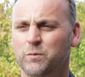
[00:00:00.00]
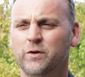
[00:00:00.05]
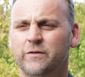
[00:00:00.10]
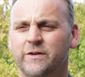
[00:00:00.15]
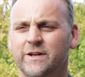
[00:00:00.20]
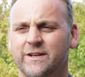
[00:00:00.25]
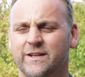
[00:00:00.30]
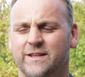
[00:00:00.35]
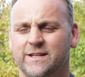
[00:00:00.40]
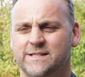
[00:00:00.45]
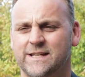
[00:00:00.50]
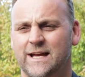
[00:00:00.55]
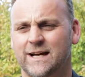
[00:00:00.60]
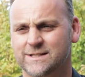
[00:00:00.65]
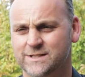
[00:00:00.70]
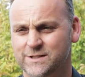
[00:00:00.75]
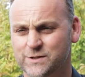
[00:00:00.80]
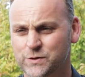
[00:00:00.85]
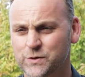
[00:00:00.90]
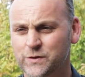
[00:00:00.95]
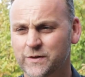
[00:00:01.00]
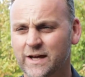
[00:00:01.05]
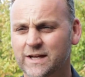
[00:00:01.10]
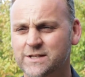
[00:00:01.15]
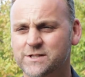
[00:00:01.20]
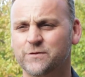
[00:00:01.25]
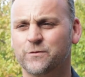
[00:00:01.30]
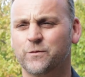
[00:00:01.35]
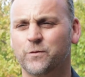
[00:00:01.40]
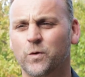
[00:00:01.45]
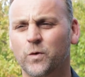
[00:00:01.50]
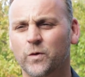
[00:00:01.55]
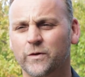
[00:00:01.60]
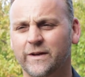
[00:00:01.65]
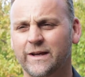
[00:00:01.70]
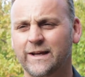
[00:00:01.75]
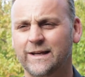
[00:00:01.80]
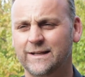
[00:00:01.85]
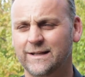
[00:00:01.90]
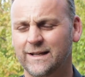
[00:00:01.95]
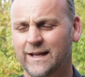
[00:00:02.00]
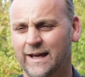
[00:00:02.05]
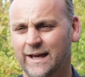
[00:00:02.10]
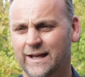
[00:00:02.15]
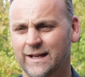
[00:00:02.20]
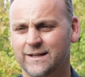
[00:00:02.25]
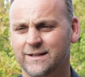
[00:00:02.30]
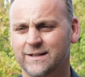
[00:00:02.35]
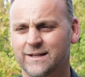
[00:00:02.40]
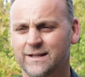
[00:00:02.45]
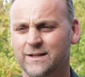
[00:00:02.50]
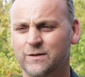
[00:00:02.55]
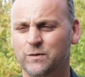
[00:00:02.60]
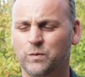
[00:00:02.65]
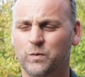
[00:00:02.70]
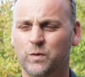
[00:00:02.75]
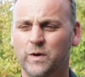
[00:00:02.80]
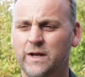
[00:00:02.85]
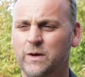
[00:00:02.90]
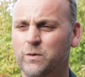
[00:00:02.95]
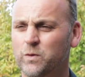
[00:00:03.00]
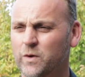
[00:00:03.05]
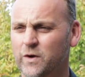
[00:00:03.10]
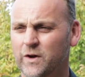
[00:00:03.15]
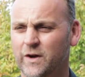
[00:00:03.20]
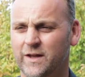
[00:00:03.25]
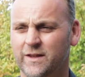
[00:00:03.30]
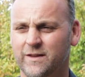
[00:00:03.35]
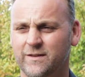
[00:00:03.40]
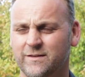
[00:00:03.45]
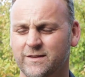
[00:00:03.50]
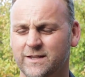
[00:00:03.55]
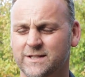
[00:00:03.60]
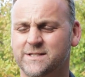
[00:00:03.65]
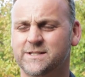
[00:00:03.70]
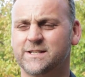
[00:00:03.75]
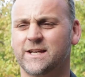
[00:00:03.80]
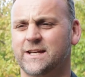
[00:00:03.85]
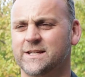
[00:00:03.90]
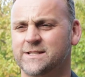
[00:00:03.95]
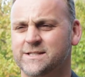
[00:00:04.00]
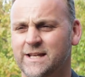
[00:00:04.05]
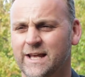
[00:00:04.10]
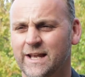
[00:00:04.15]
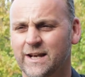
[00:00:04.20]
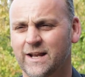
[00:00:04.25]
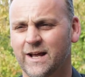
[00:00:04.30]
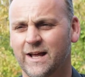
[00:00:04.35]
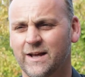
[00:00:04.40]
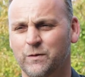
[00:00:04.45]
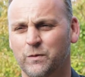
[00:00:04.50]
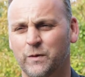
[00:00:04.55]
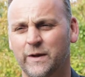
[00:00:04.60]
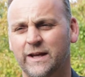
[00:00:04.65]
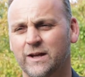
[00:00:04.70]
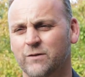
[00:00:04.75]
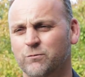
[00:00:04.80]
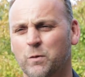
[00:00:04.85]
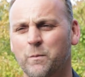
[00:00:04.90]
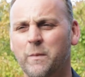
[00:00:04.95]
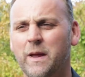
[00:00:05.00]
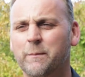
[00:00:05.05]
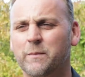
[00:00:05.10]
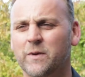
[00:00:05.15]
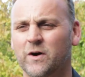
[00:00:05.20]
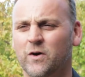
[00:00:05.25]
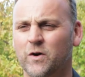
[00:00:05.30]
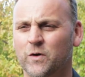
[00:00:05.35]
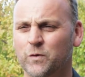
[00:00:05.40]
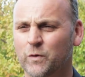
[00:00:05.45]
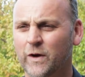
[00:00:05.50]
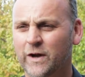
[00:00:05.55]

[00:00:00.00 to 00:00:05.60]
moved into this house in 2014 and we were the sickest that we can remember on